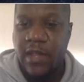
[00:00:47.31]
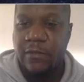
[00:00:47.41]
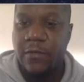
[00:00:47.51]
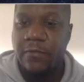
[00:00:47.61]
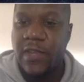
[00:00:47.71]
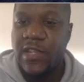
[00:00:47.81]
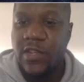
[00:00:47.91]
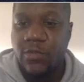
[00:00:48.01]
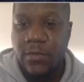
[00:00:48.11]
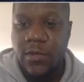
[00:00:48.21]
If you invest in
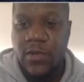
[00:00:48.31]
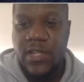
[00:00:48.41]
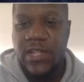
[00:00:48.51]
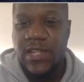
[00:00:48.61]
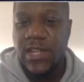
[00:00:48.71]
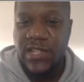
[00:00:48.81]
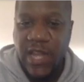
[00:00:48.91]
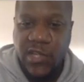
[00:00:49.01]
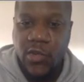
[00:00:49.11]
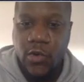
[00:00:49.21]
crypto, this is the
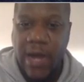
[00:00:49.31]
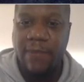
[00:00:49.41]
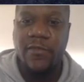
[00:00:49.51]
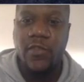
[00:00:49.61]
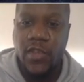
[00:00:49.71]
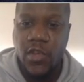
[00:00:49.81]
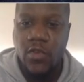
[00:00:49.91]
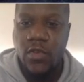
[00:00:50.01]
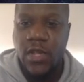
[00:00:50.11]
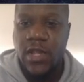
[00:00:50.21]
essential app for you.